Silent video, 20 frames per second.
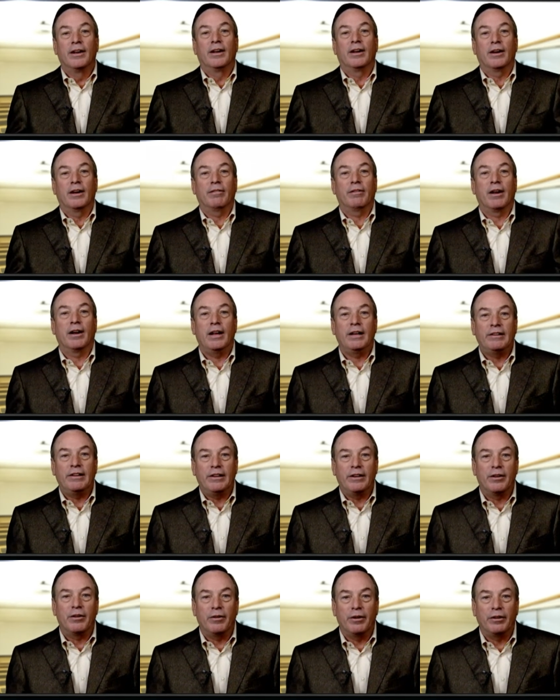I've got
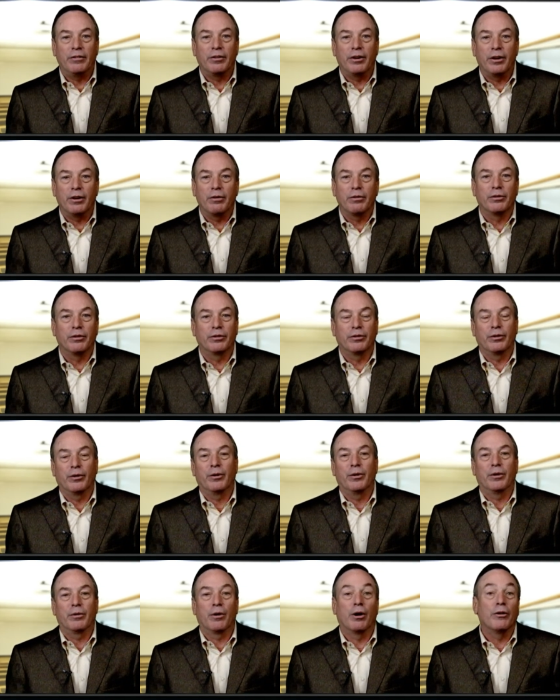1,800 engineers or so.
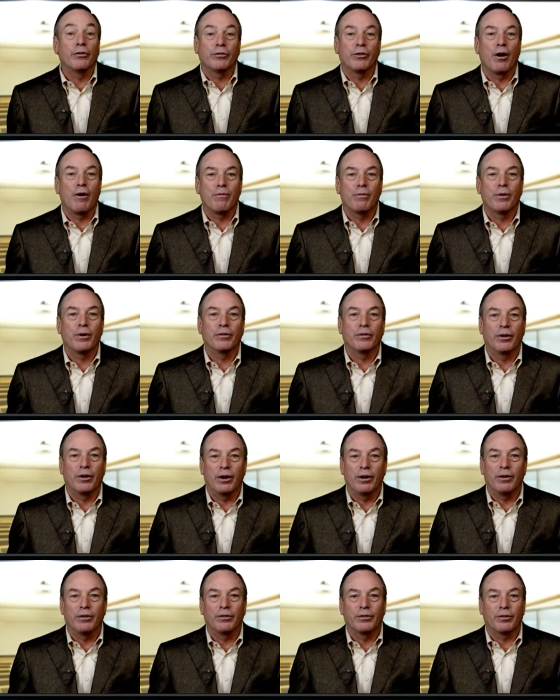They're all software
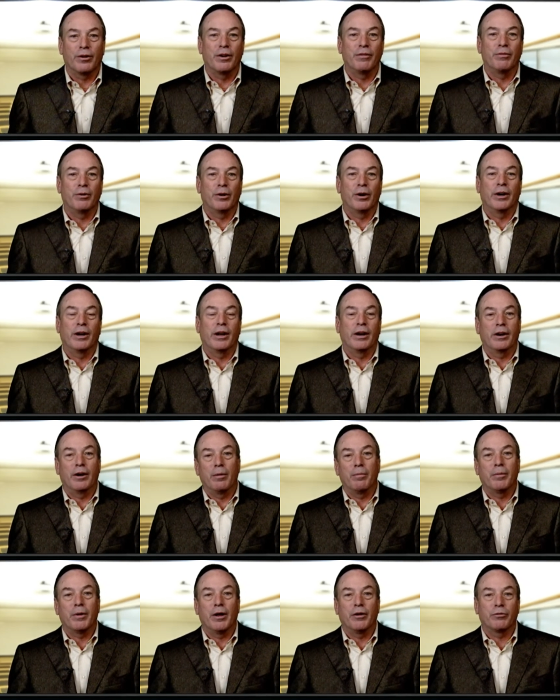engineers trying to figure out how to
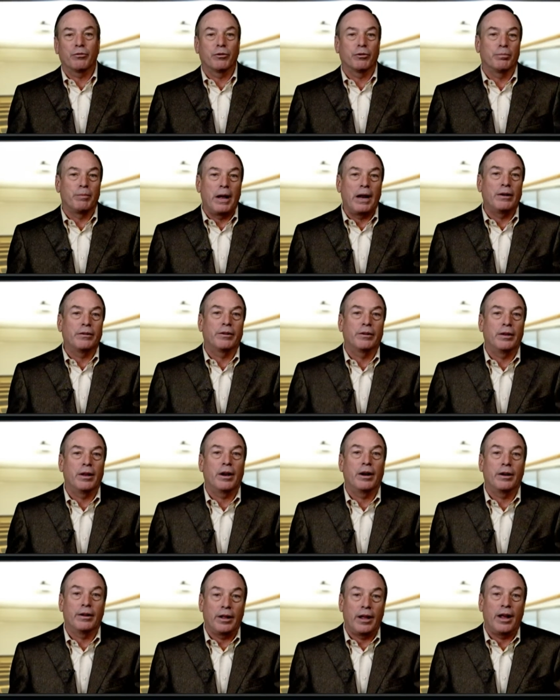help customers manage the
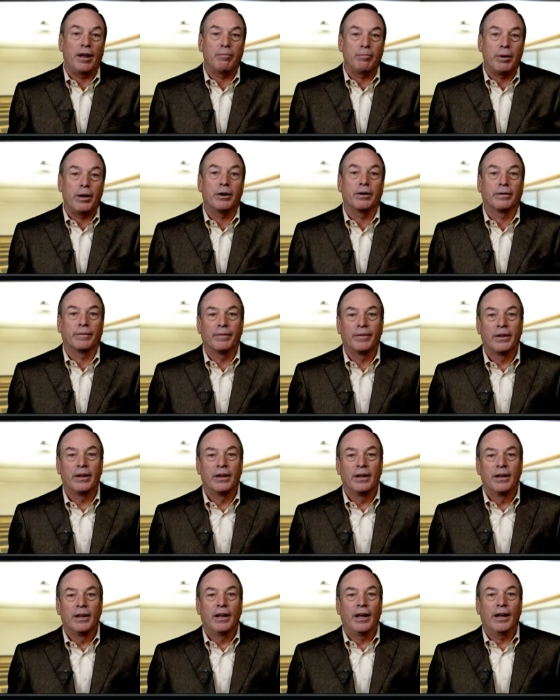data they have better
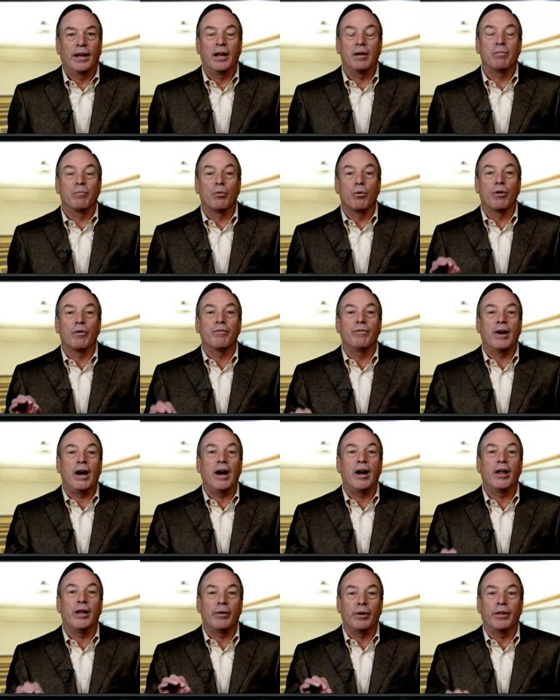and get more
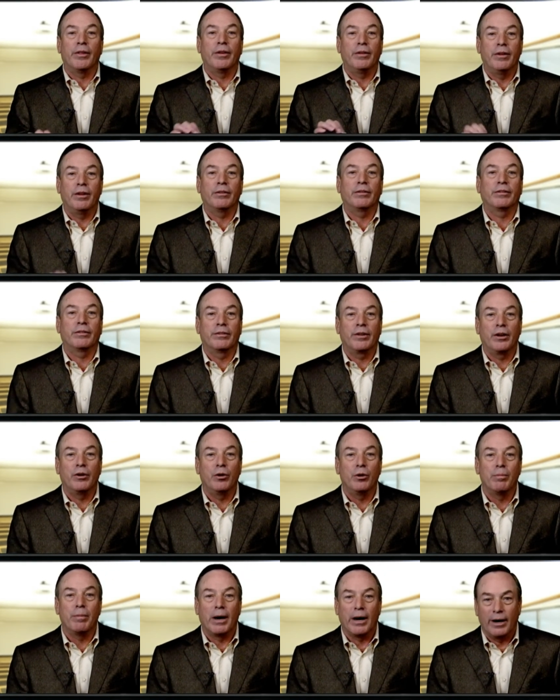value out of the disks they
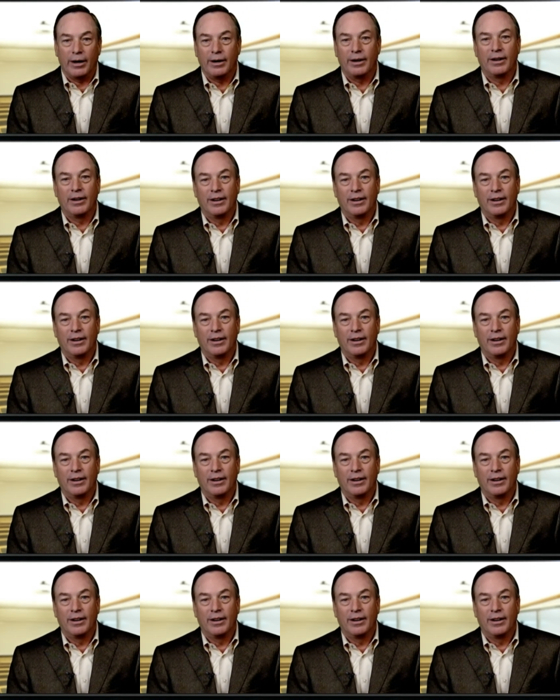do buy.